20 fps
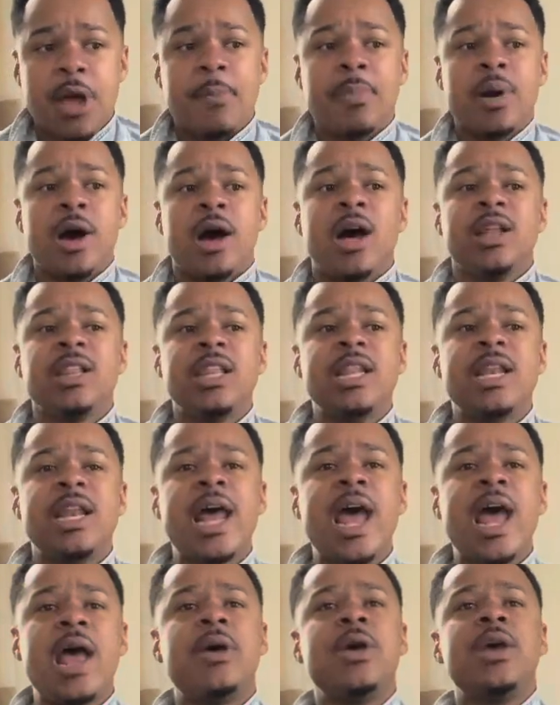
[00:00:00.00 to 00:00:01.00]
But other than
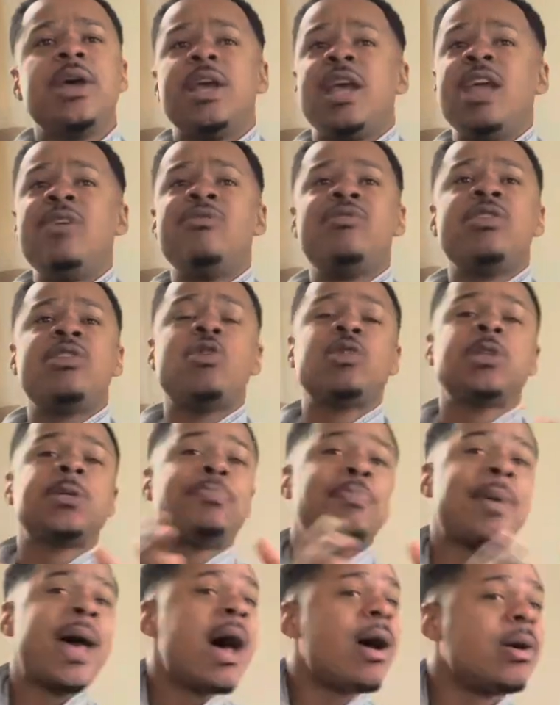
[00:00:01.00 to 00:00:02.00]
that, even your
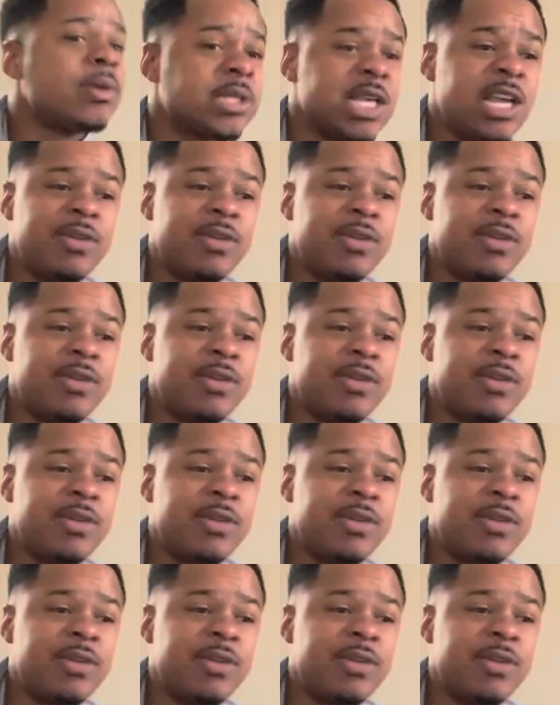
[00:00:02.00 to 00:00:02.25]
spouse,